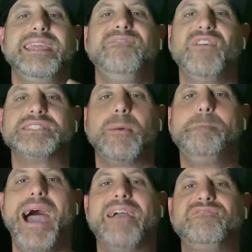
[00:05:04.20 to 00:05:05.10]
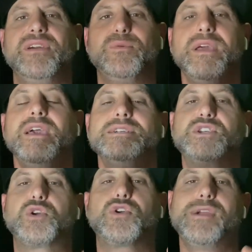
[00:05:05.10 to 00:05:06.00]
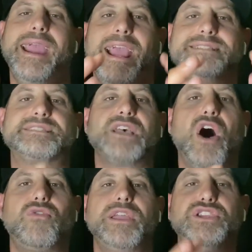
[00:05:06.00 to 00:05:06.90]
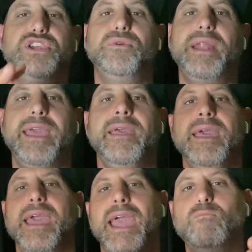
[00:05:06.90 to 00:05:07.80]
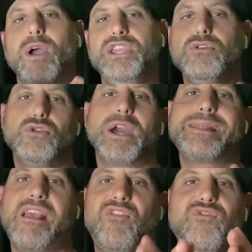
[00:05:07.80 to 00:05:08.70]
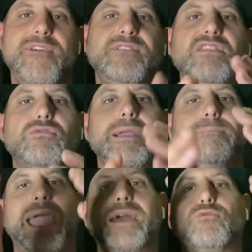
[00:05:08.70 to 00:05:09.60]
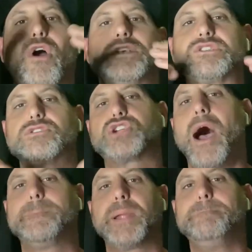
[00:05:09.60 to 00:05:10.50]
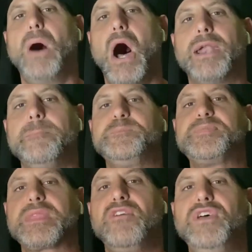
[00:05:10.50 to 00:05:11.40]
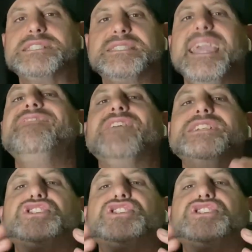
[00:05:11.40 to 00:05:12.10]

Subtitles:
defensive backfield to create a solid unit. And when you look at this 53-man roster, top to bottom, this defense